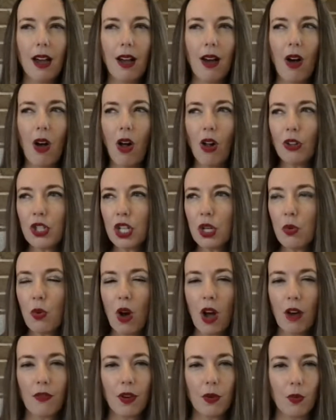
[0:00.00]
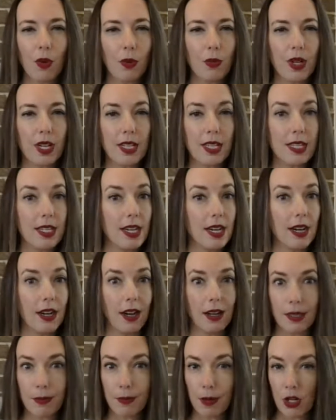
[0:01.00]
all too often what we see,
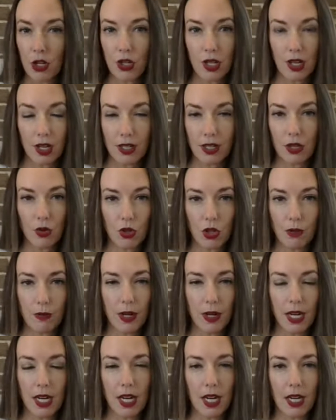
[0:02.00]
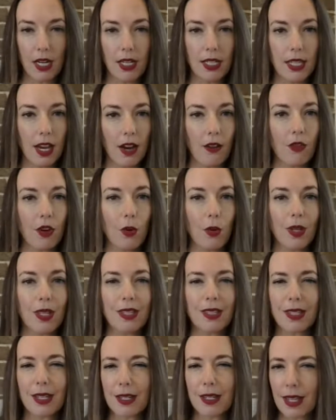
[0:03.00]
especially on social media, is everyone's
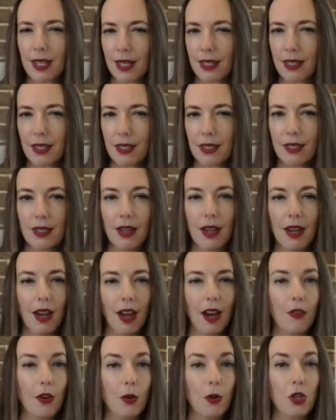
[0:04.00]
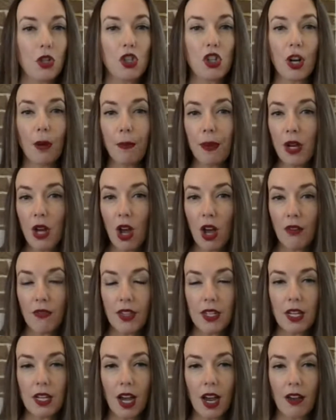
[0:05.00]
successes, everyone jumping off the
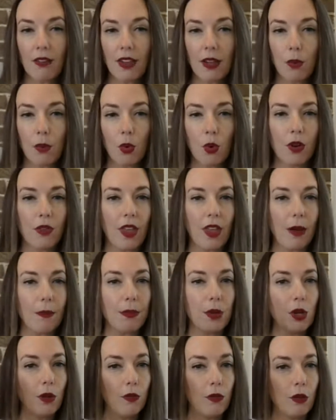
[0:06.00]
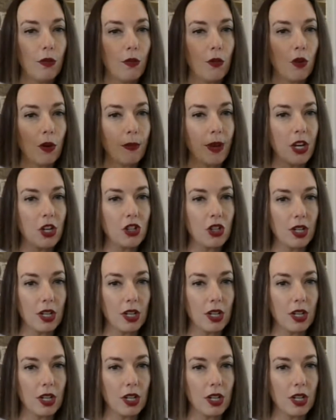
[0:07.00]
diving board, that beautiful formation